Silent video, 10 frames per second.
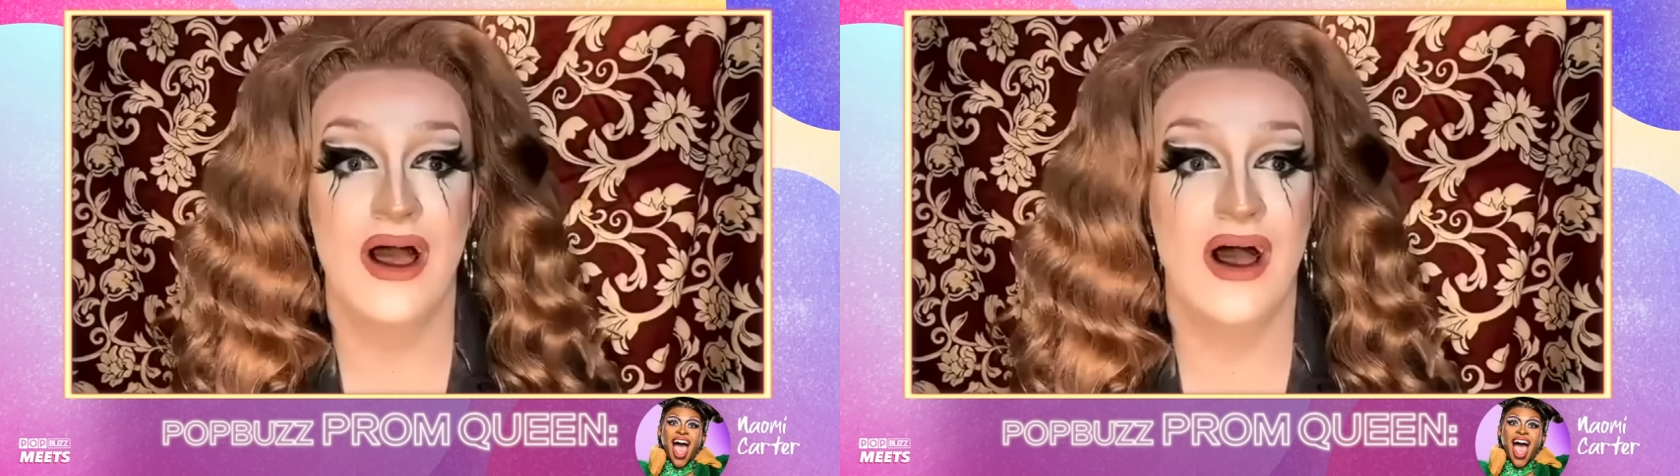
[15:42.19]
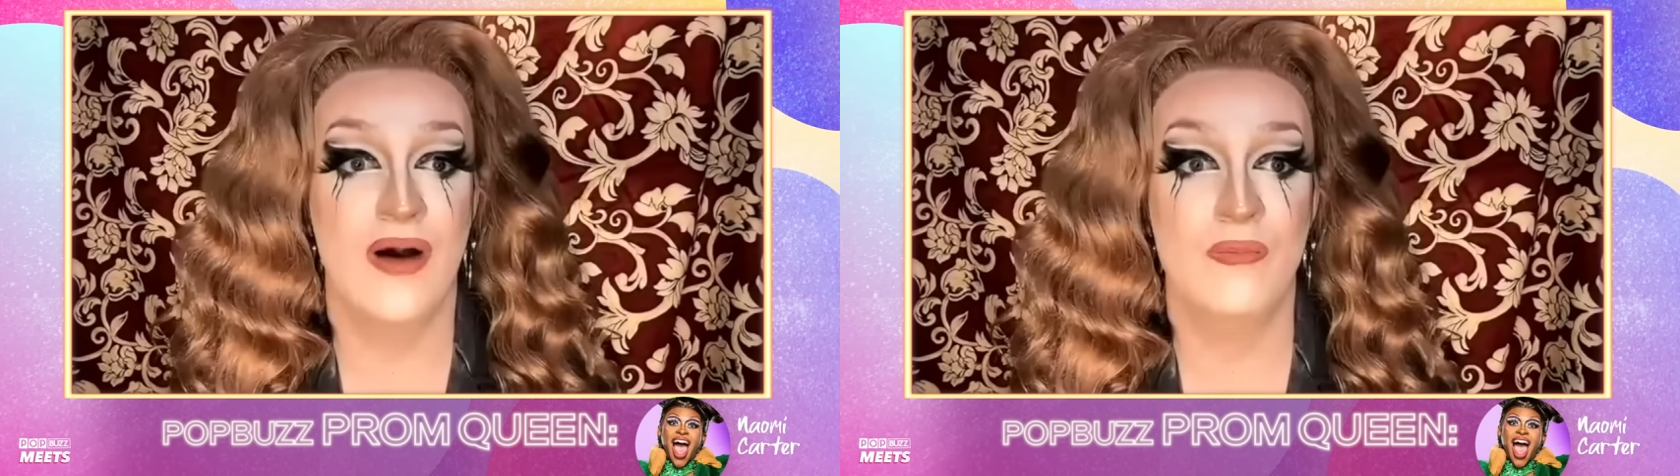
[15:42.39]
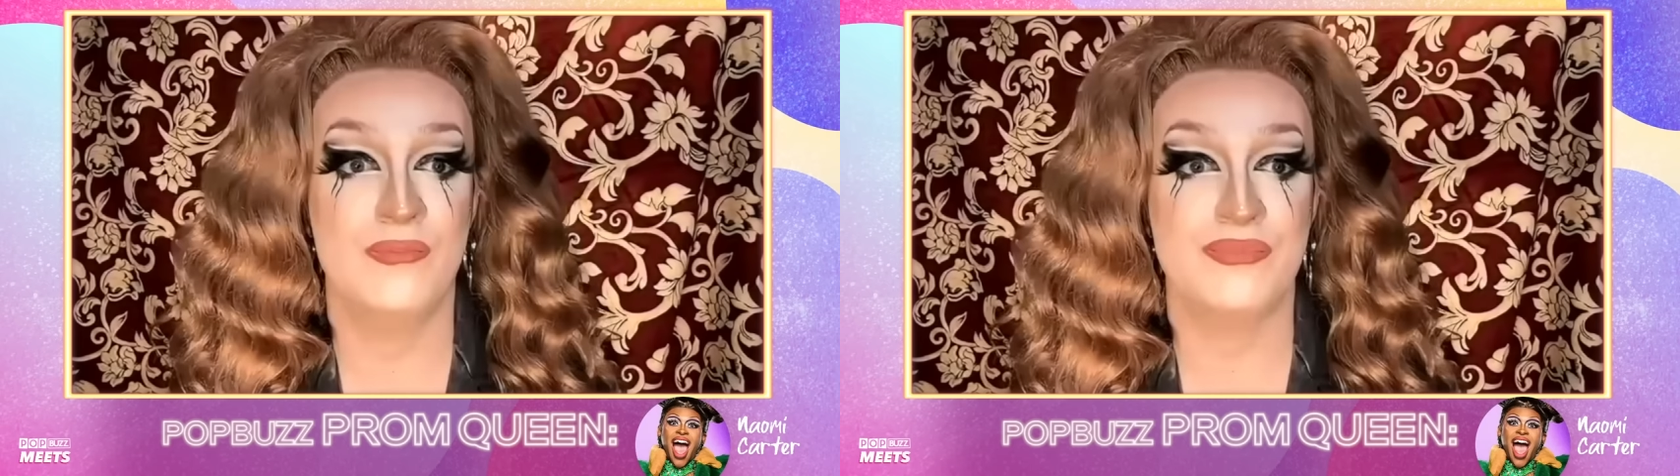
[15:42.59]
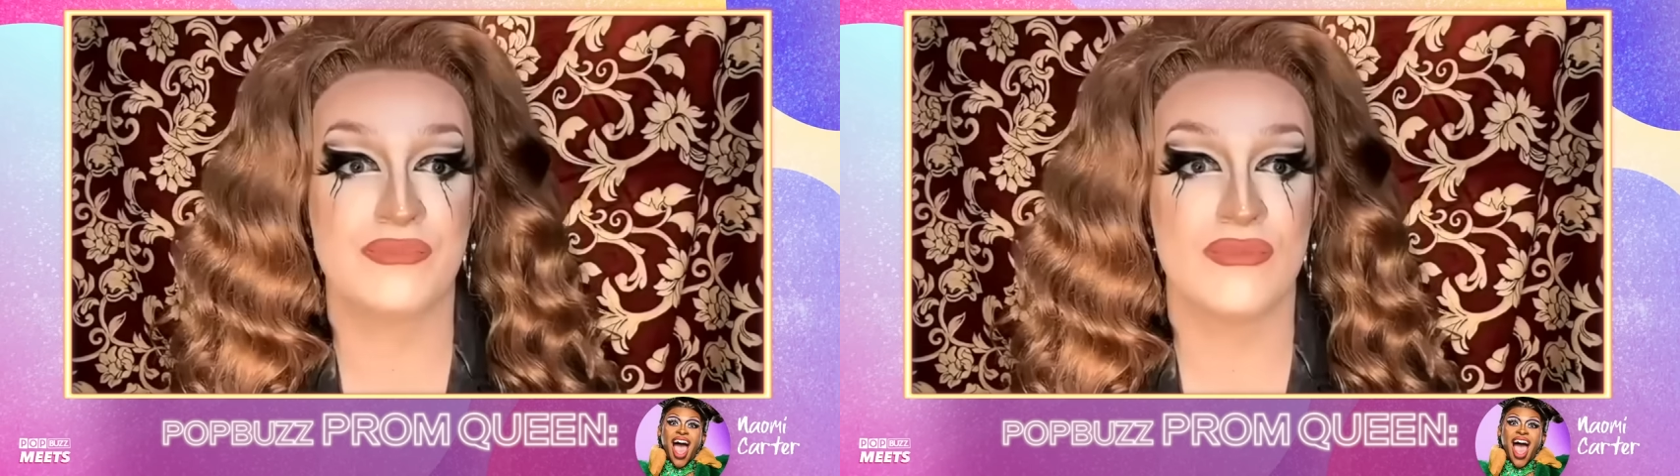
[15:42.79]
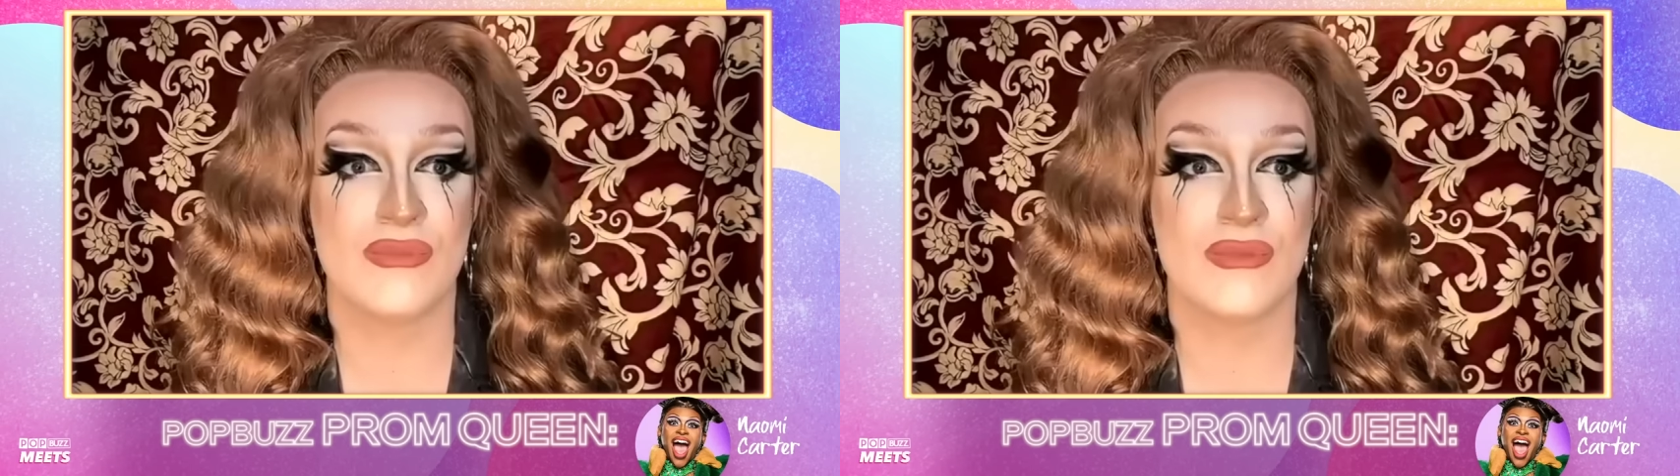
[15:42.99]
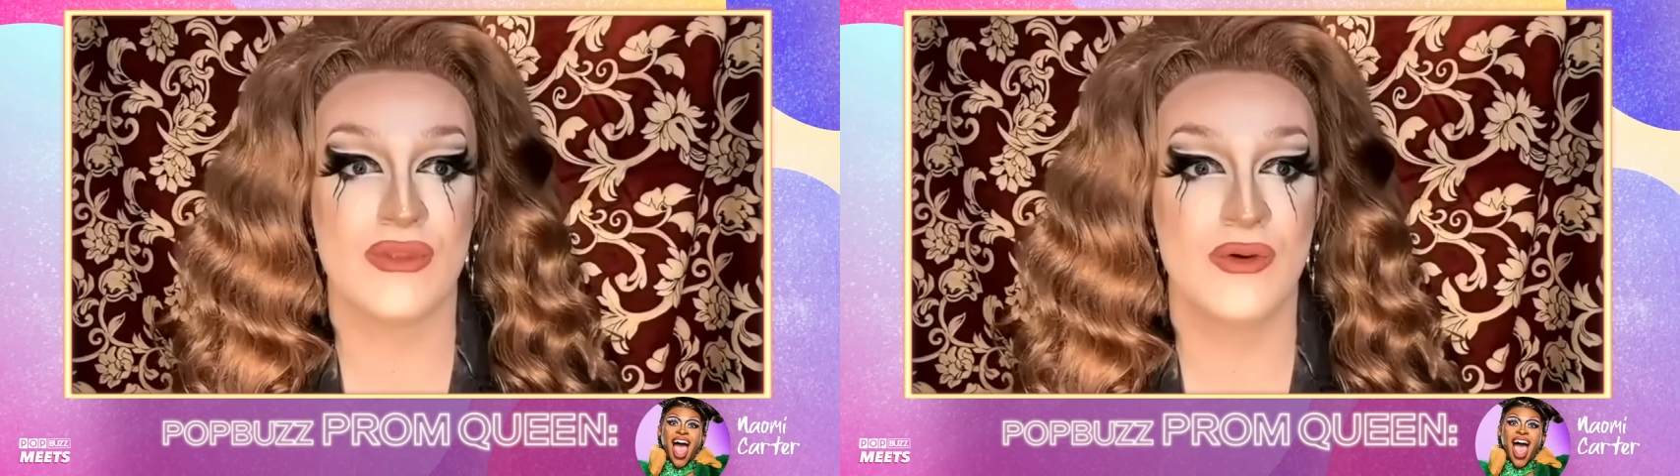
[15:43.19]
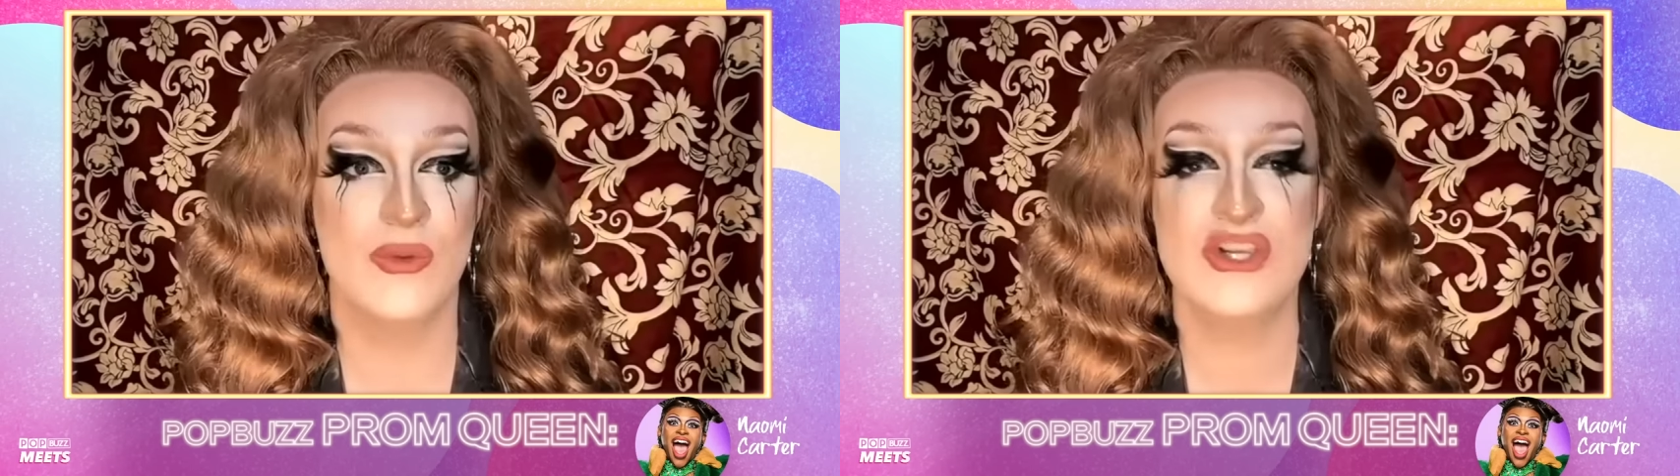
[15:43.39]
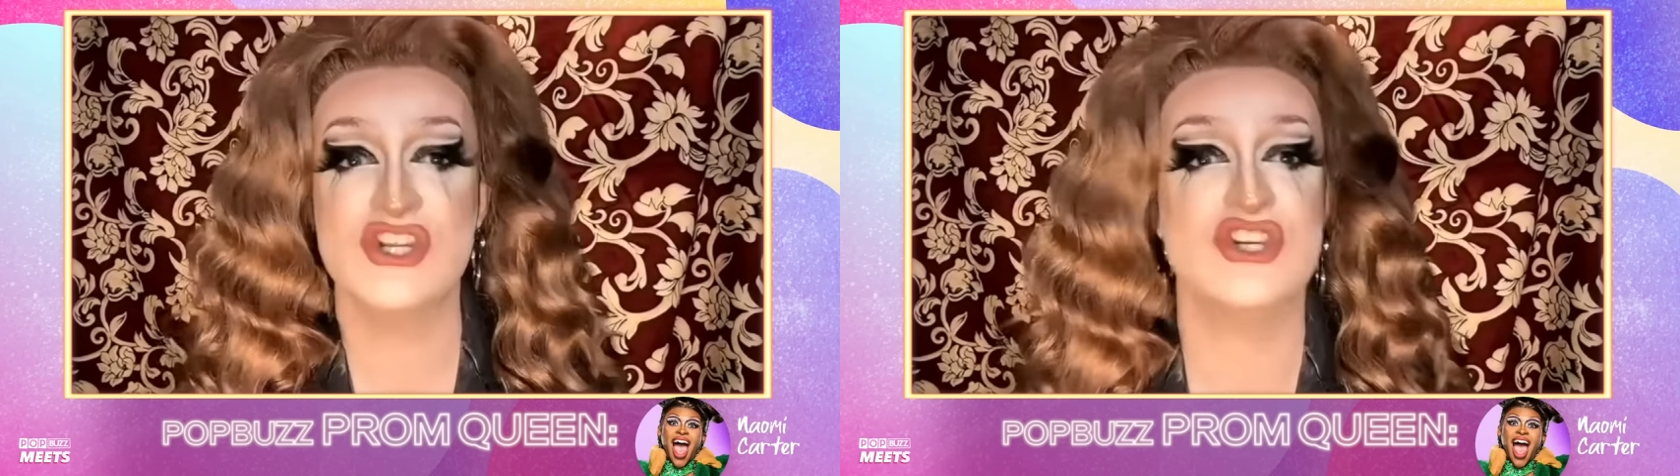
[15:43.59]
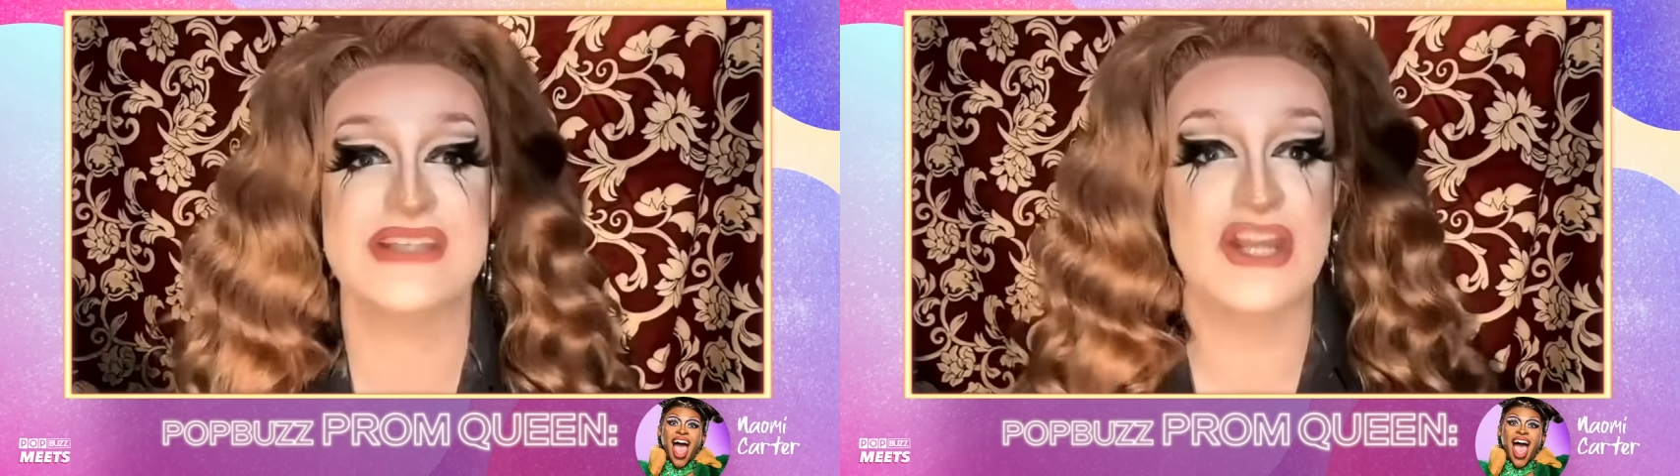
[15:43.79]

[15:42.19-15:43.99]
Um, we should have just